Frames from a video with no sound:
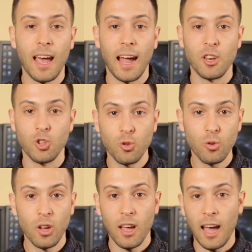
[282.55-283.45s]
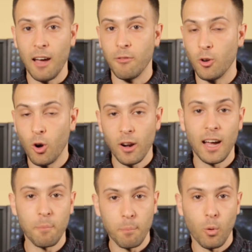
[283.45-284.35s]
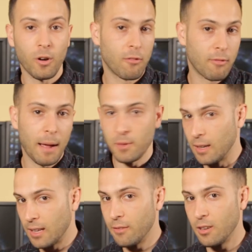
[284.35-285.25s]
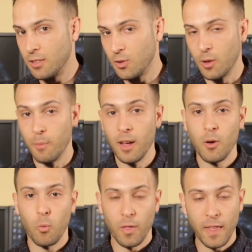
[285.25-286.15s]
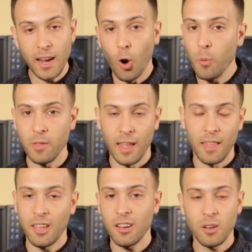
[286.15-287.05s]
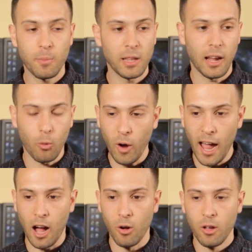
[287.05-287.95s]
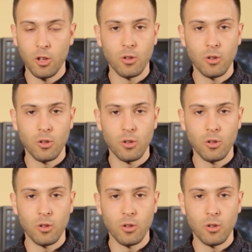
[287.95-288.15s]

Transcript: and you have gone out, bought it, wrapped it, given it to them, when they open that, they're going to be like, wow,